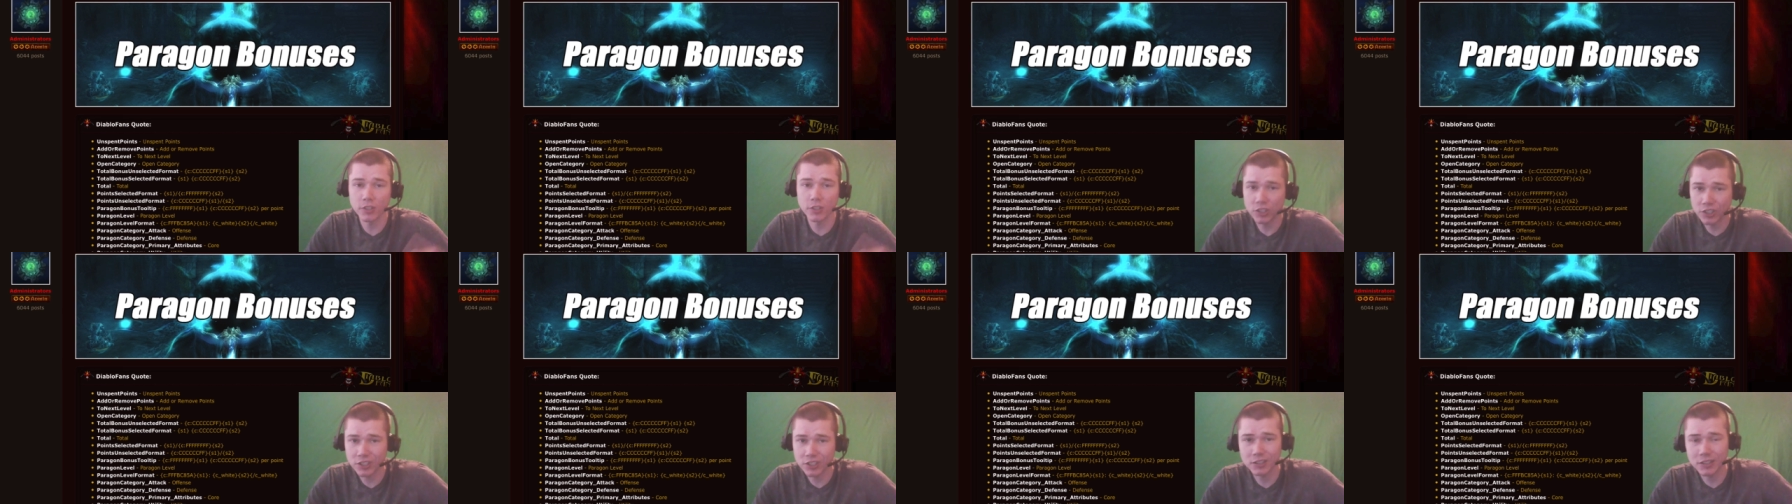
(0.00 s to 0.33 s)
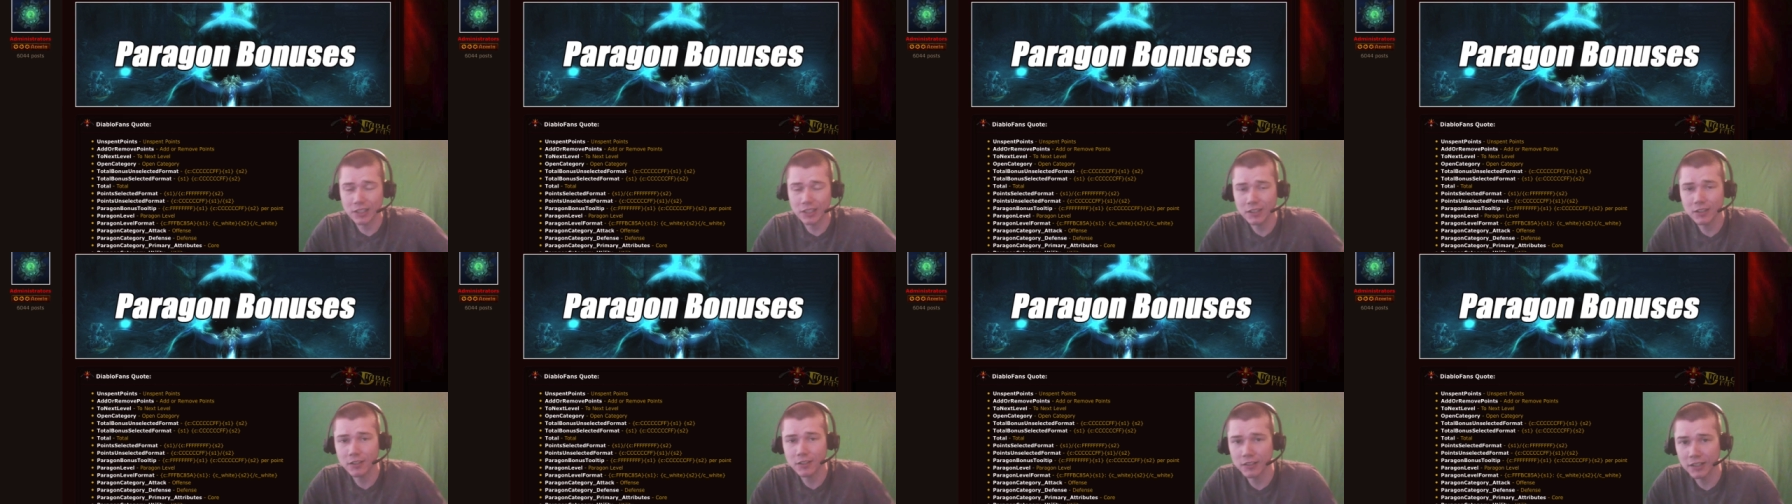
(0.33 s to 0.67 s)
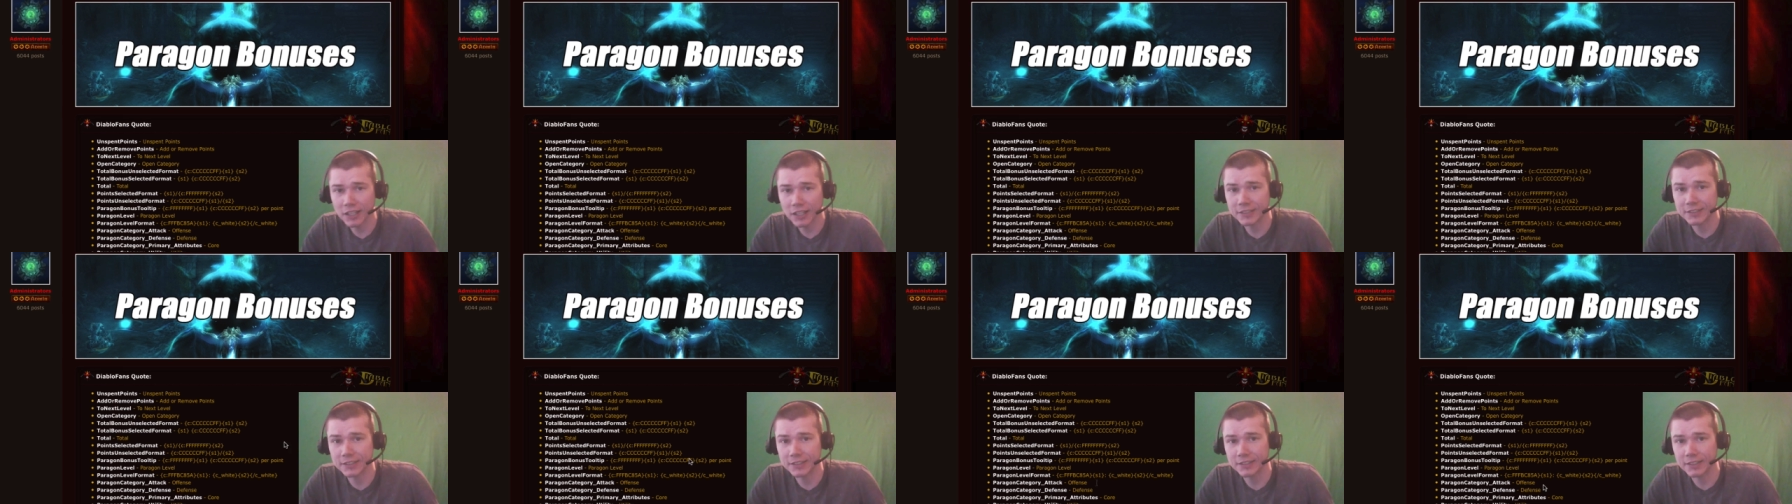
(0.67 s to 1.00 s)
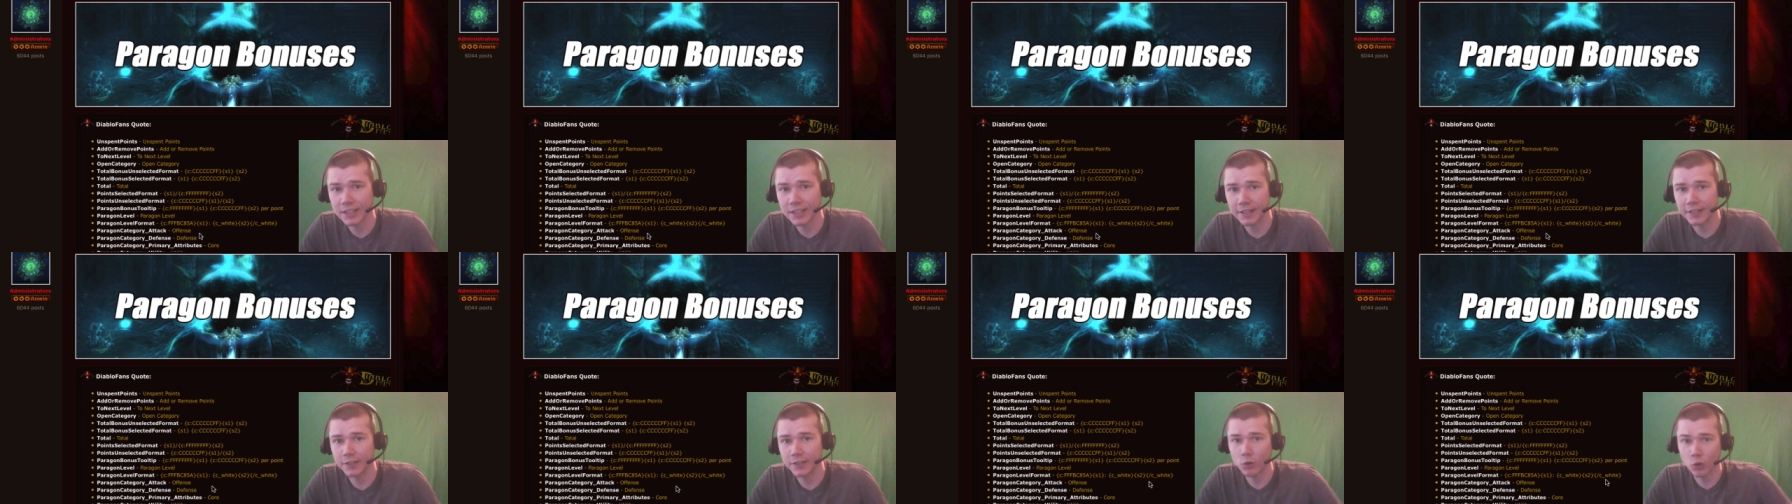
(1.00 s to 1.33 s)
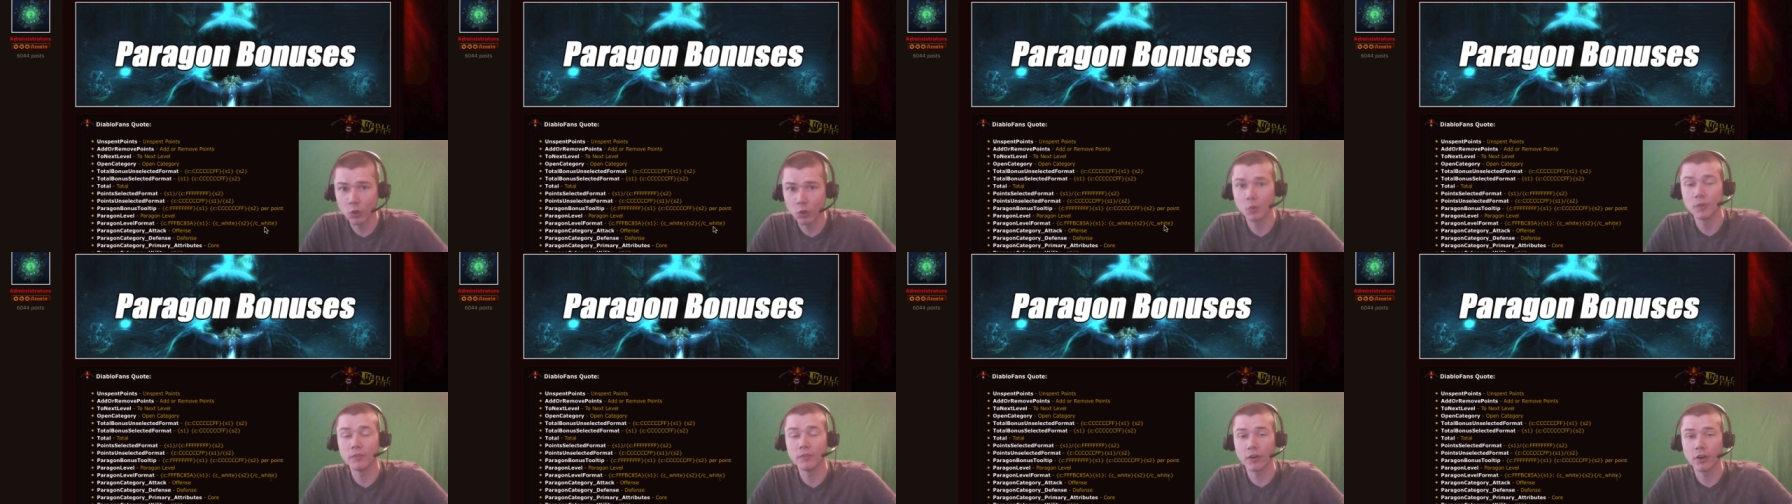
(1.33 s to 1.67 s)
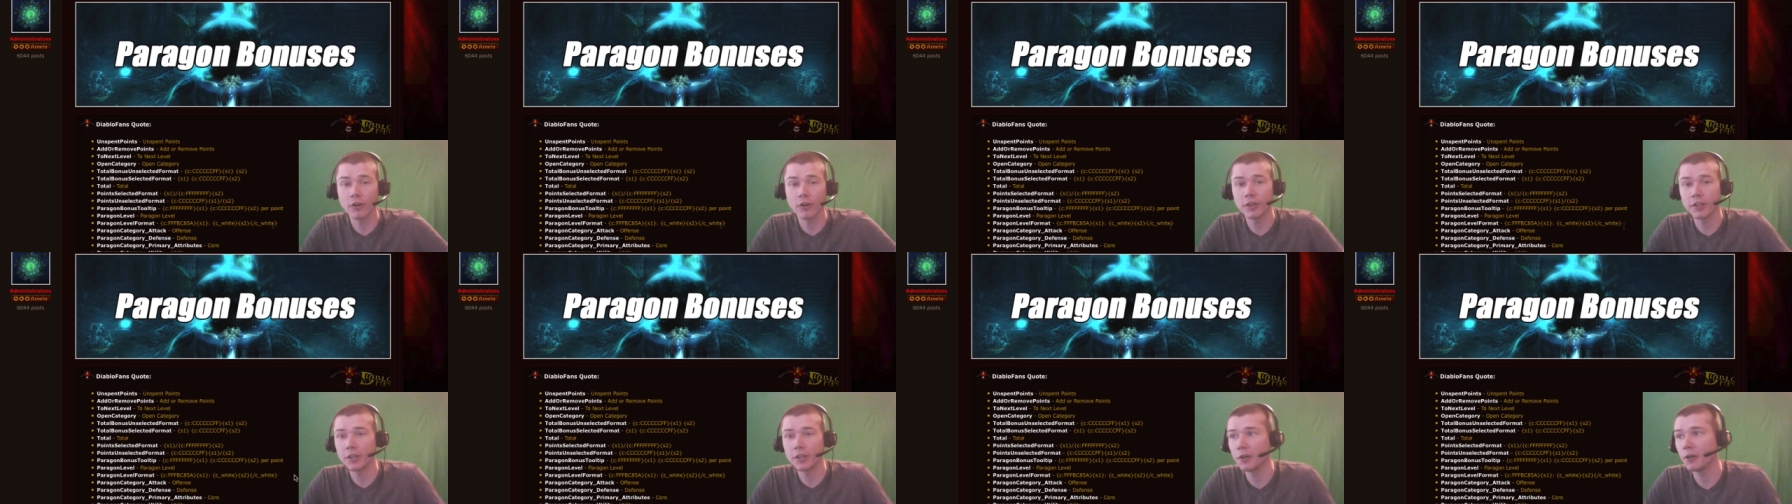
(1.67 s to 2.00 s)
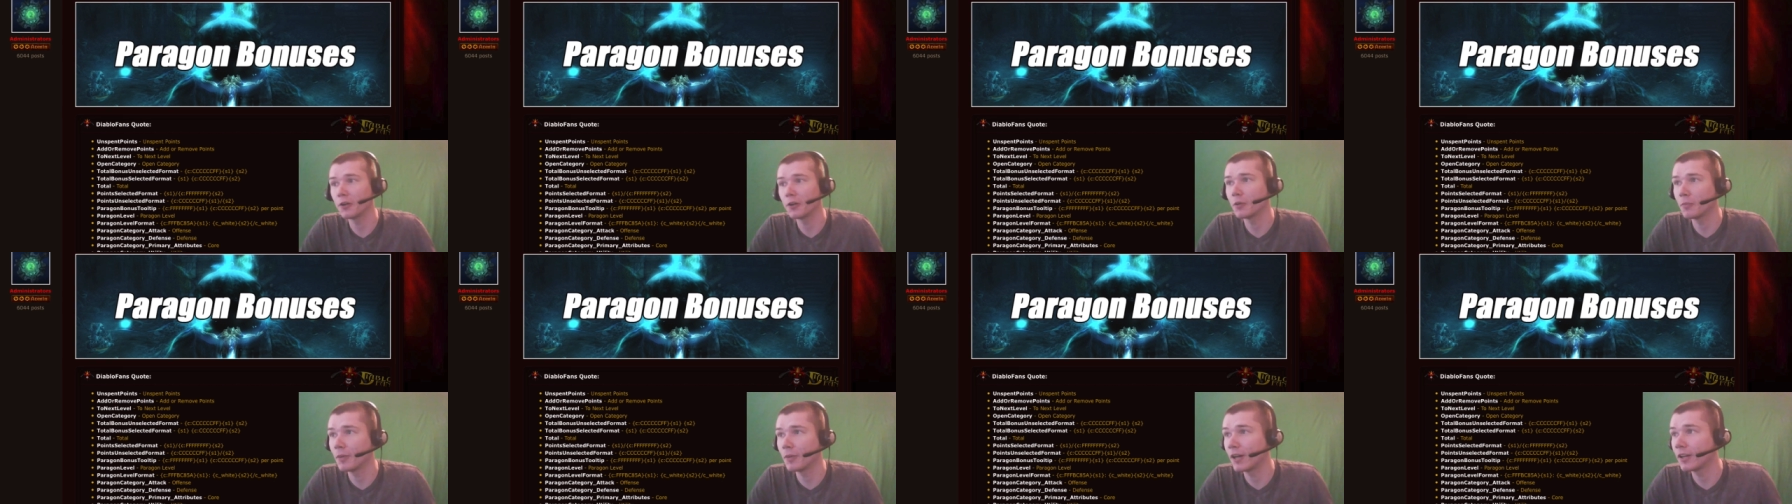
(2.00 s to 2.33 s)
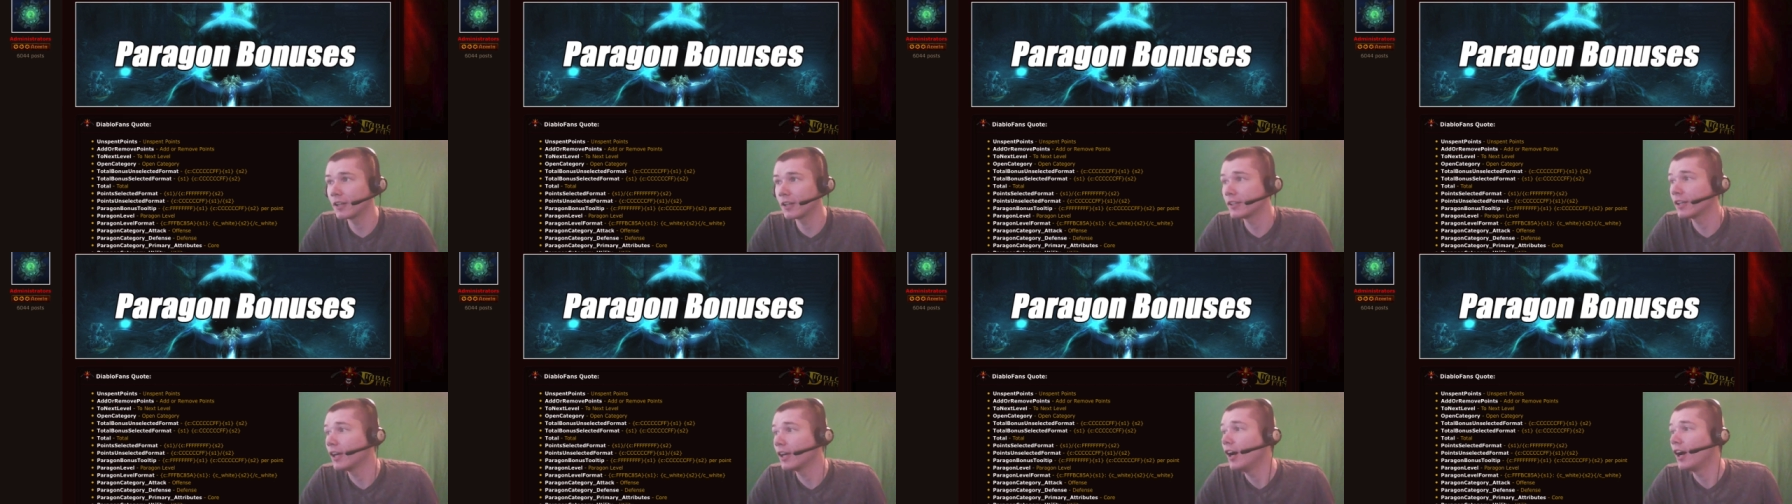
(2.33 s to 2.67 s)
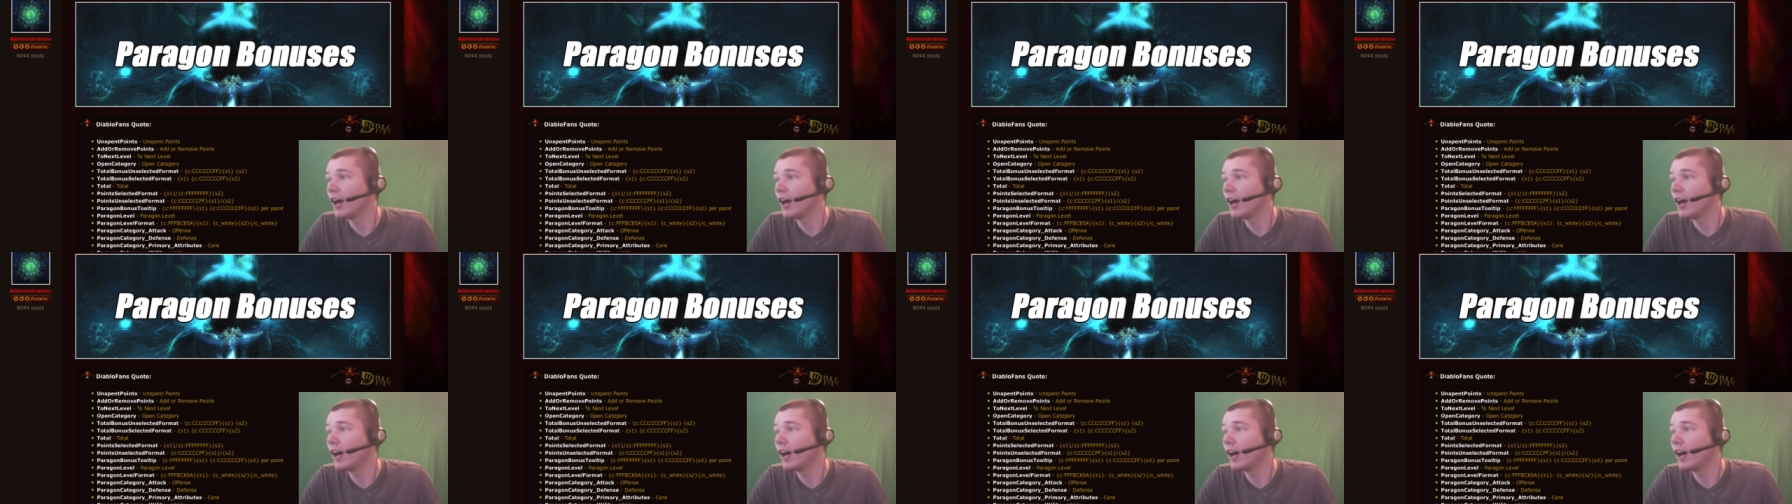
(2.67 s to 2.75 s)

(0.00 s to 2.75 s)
It's just a little less exciting or we've already heard about it.